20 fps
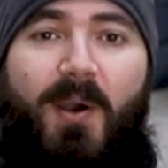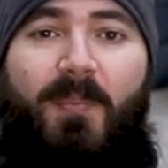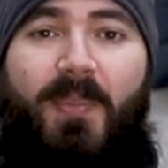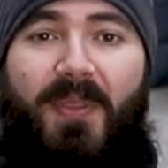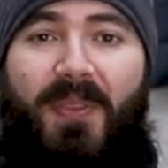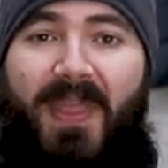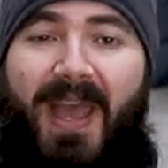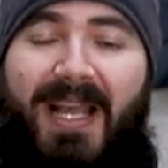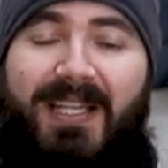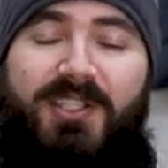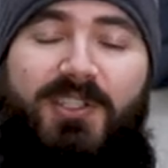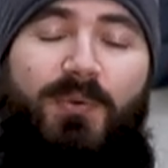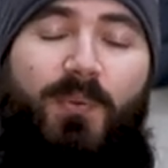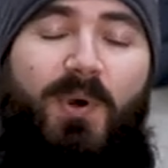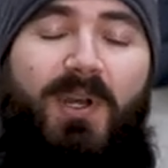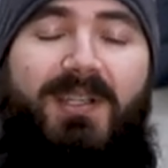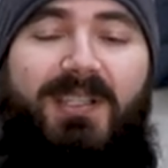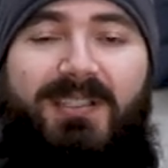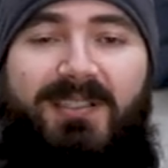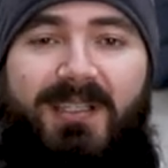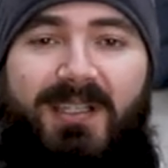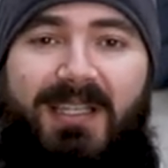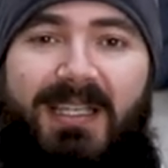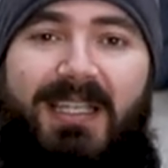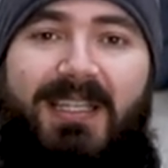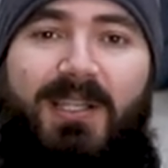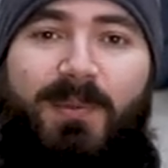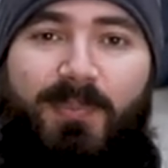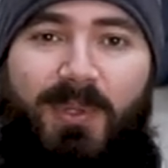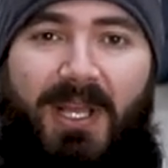but that's the one that's going to
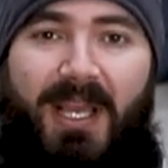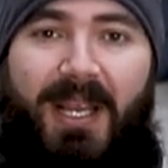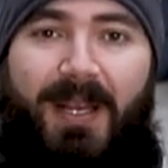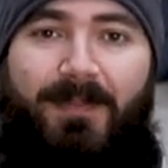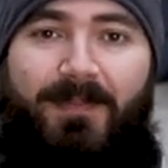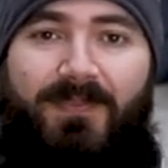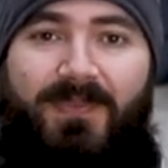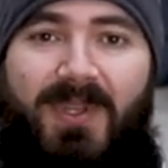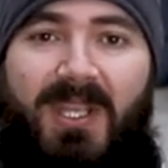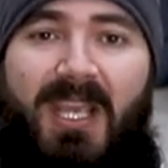get the blame.